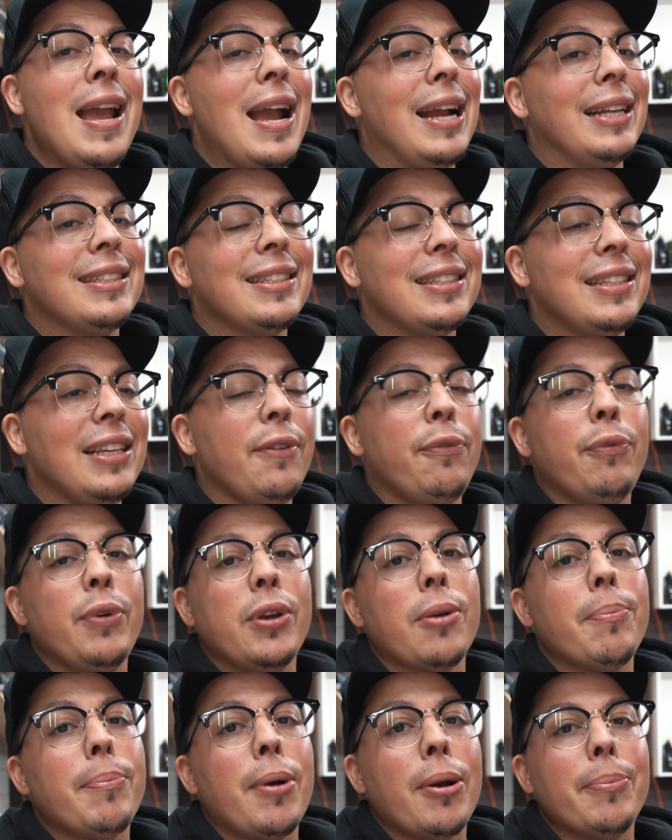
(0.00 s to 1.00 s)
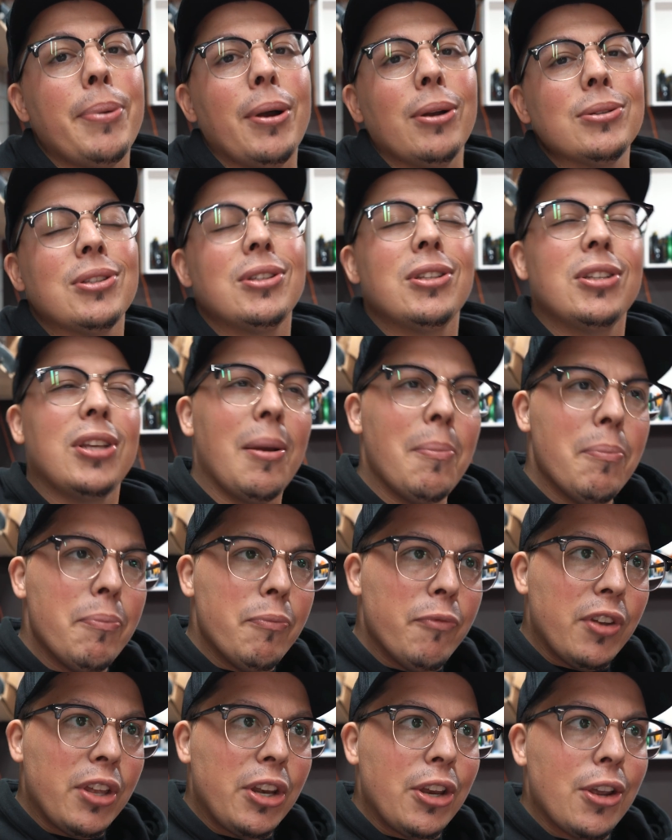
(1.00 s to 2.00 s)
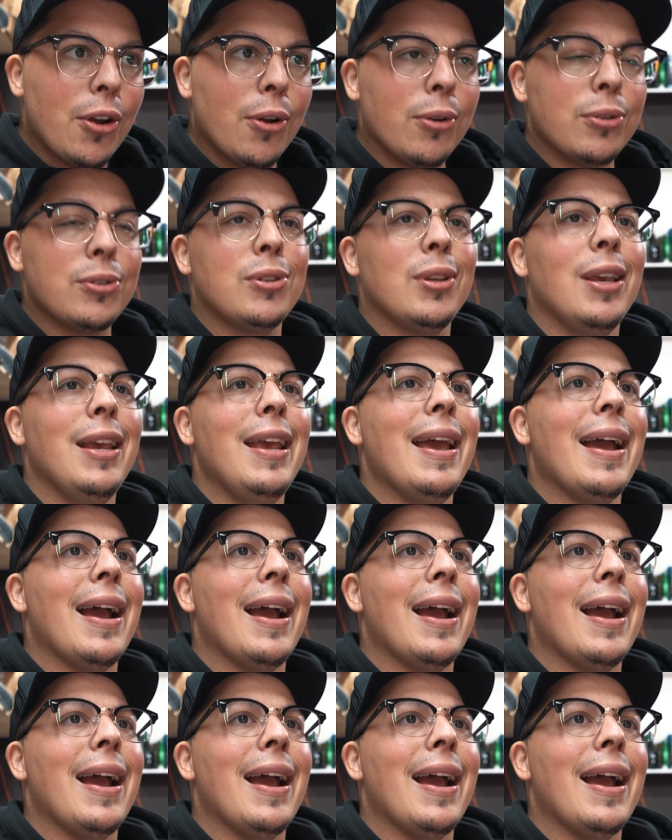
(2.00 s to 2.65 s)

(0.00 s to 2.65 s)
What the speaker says: and see if we can pump out some videos